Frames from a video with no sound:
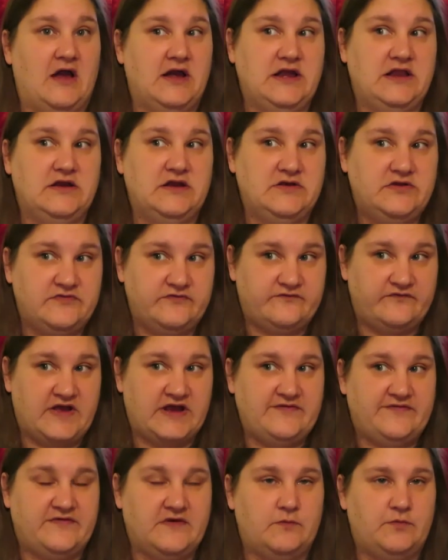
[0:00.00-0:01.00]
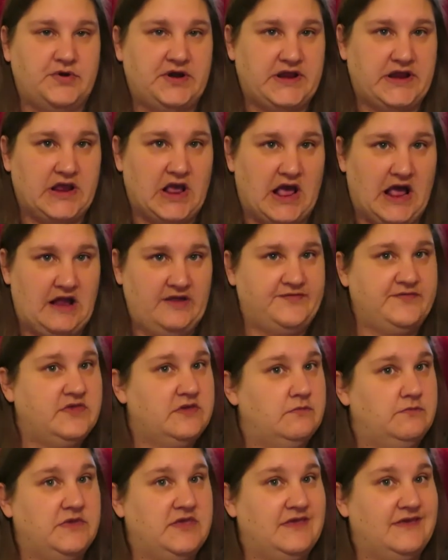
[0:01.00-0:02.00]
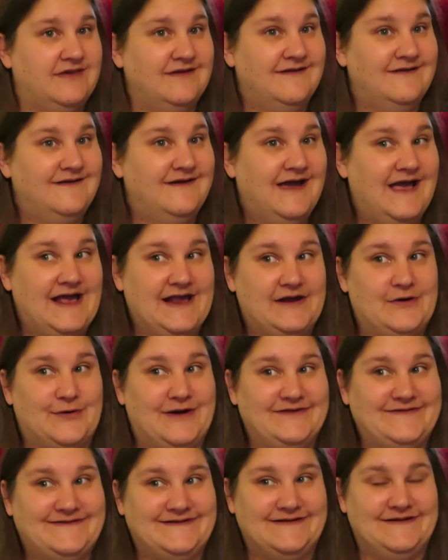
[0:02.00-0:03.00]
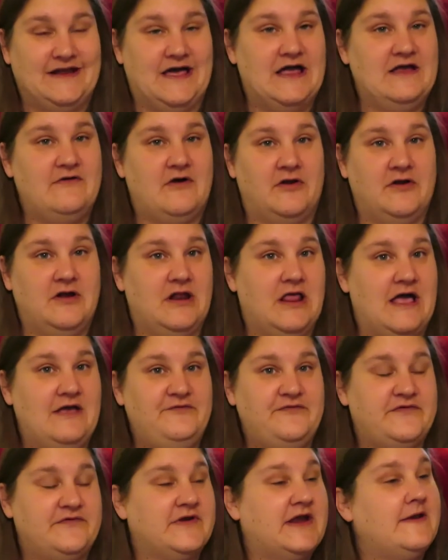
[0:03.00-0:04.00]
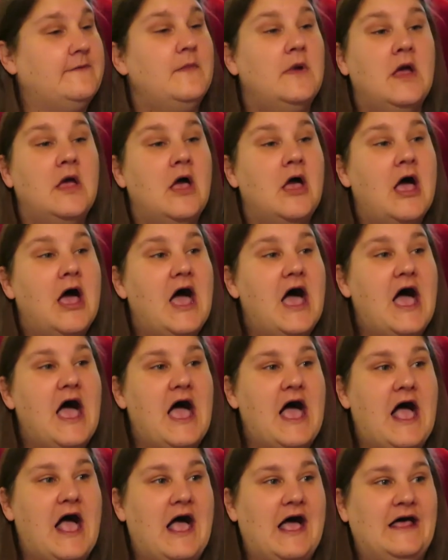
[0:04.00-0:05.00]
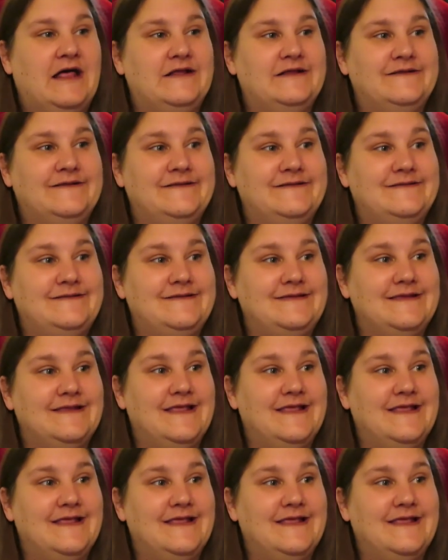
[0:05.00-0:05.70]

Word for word: I needed to face somebody asking me a question live on a live stream and